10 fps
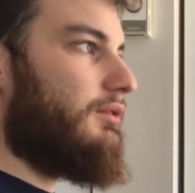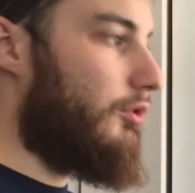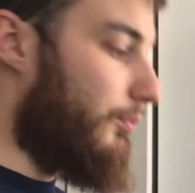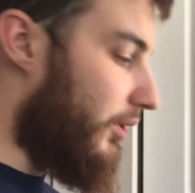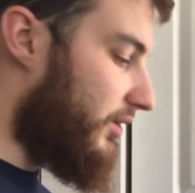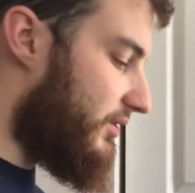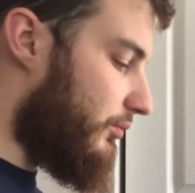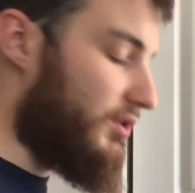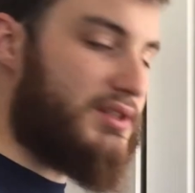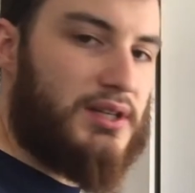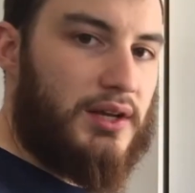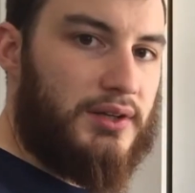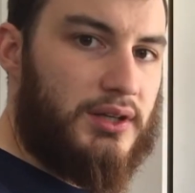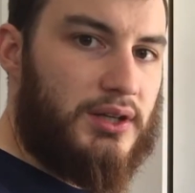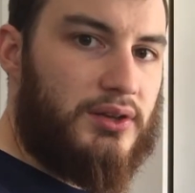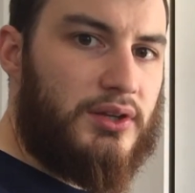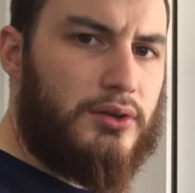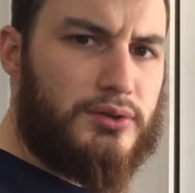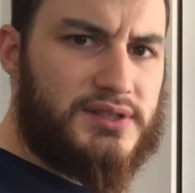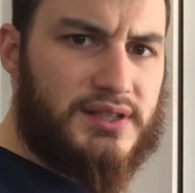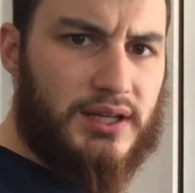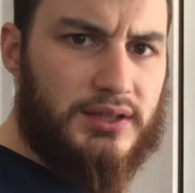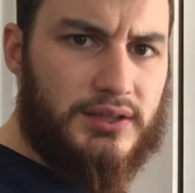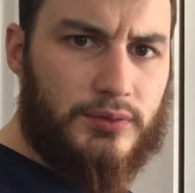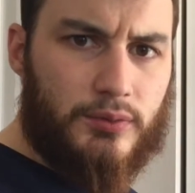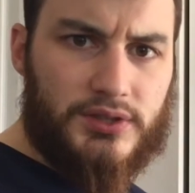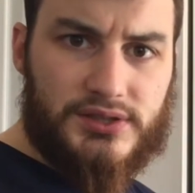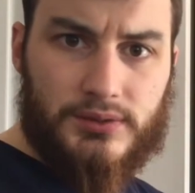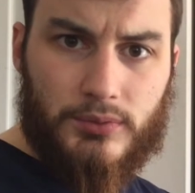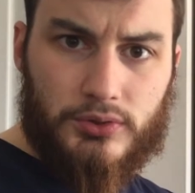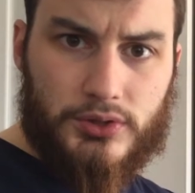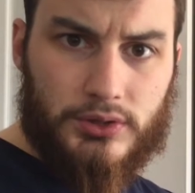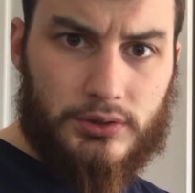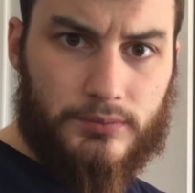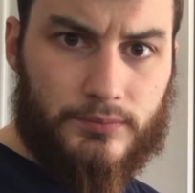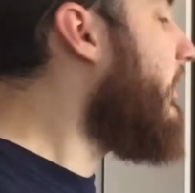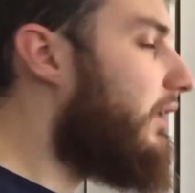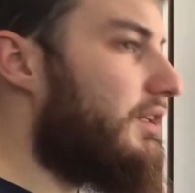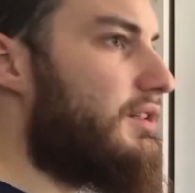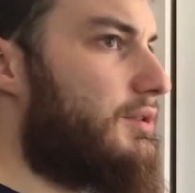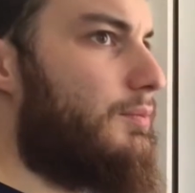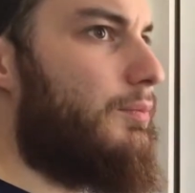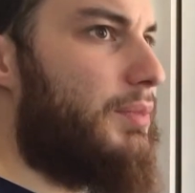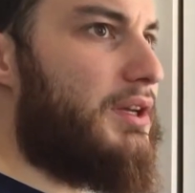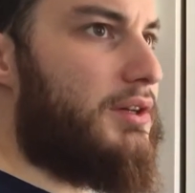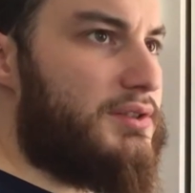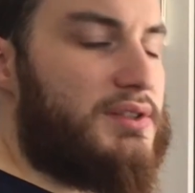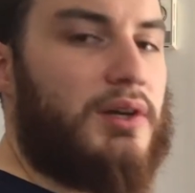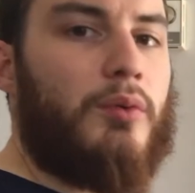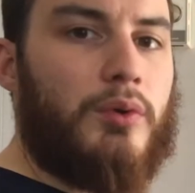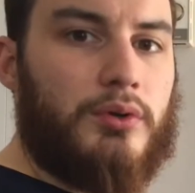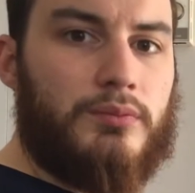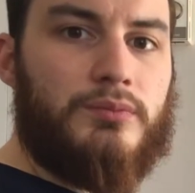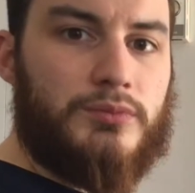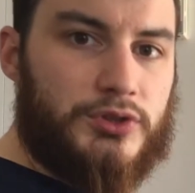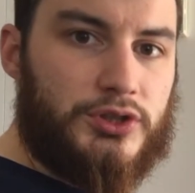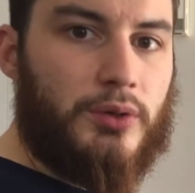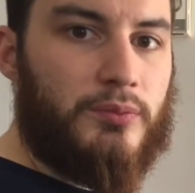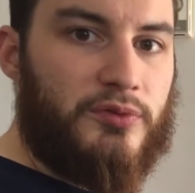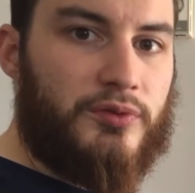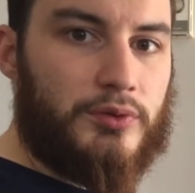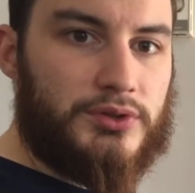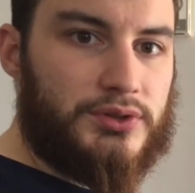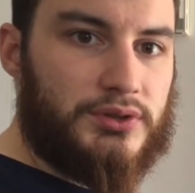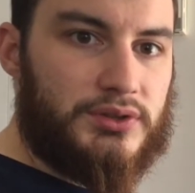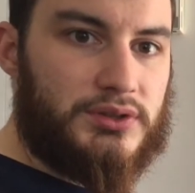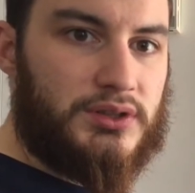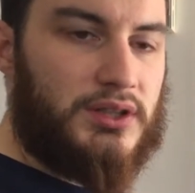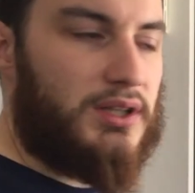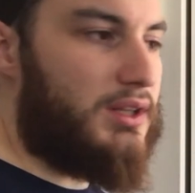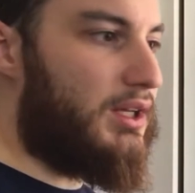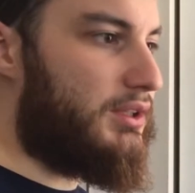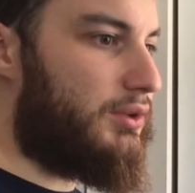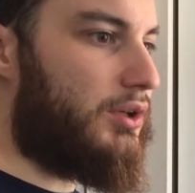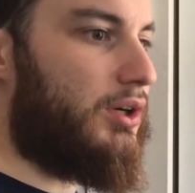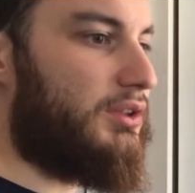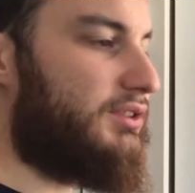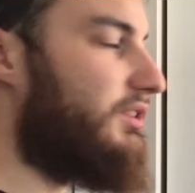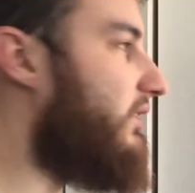the box was static, in the other state it was in motion. That is because there were some forces that caused the